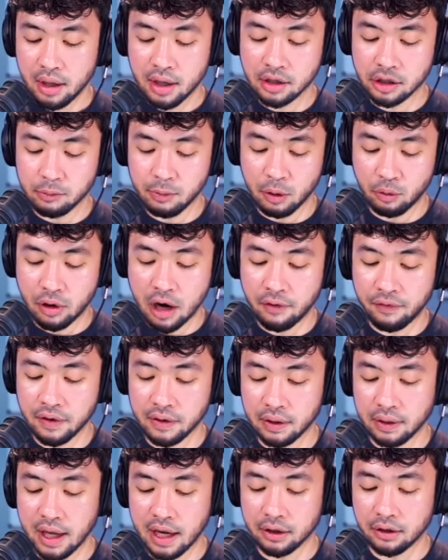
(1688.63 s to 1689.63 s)
It's going to be roughly
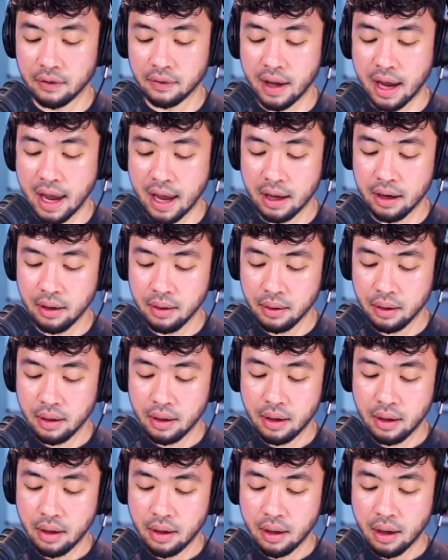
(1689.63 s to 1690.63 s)
the length of the head,
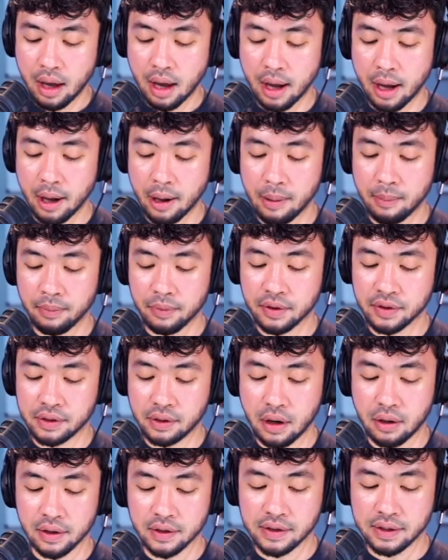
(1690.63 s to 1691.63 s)
the
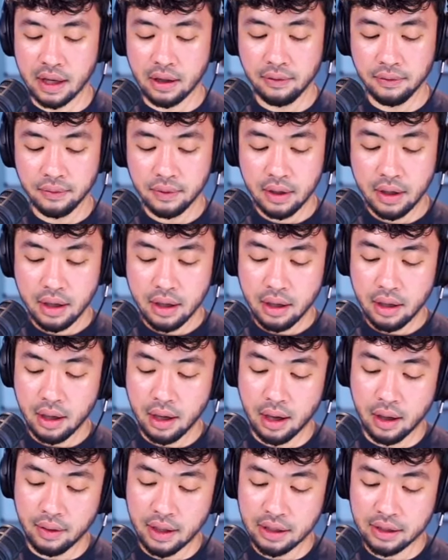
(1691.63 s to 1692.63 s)
skull itself,
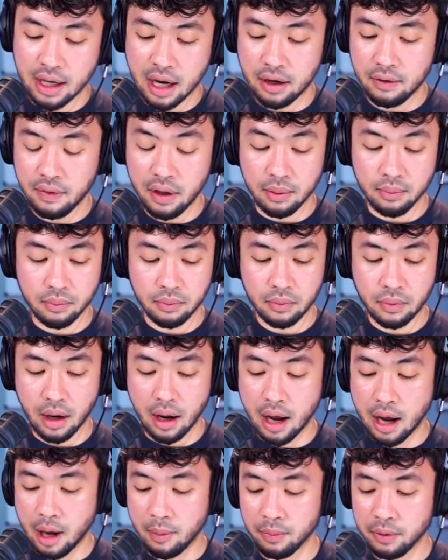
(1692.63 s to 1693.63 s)
and that's kind of it.
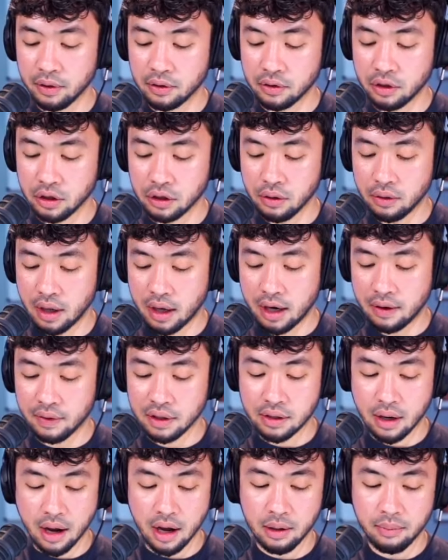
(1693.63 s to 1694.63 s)
So you do that
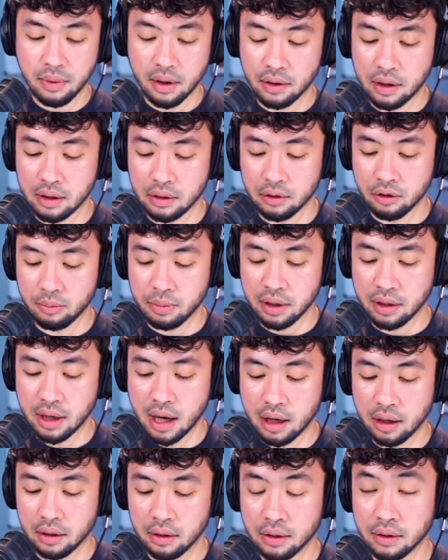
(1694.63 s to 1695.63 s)
every time, and then you'll be
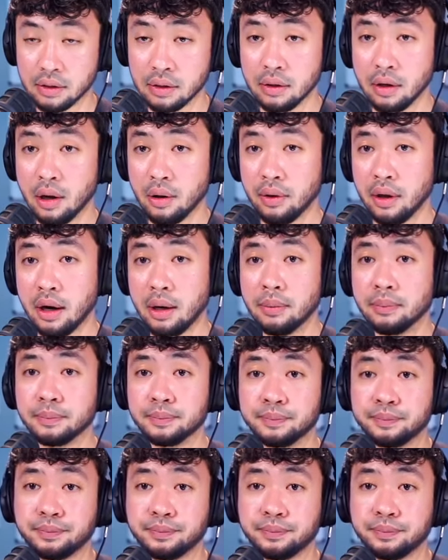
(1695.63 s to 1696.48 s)
kind of good to go there.